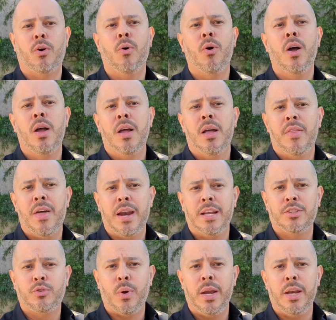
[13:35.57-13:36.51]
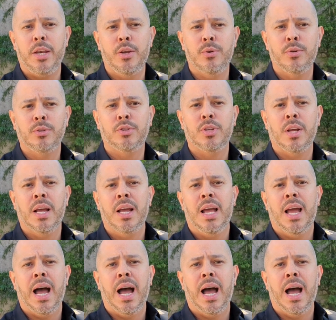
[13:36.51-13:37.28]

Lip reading: So that is great news.